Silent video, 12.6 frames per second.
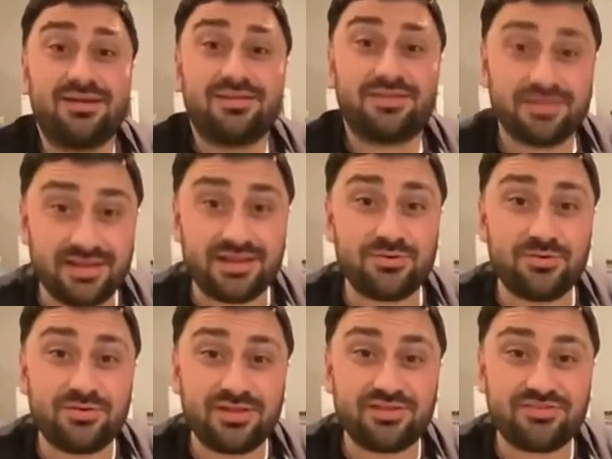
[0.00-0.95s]
Tornado,
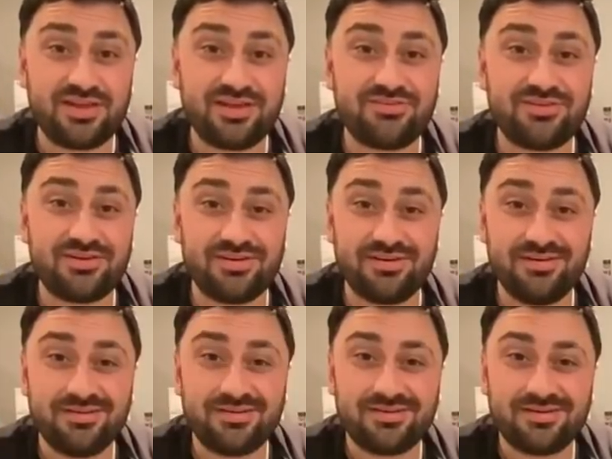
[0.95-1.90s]
this Innis & Gunn,
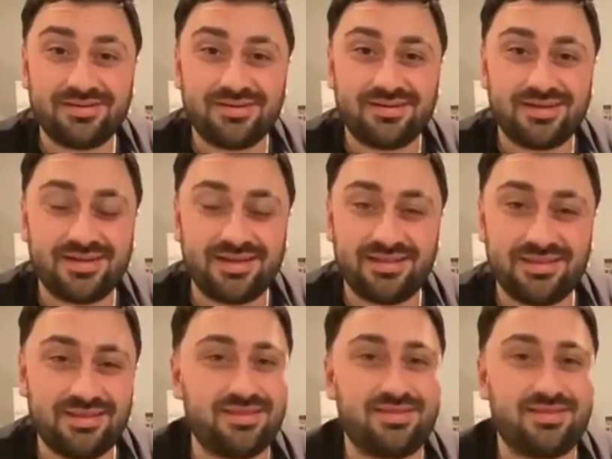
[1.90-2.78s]
and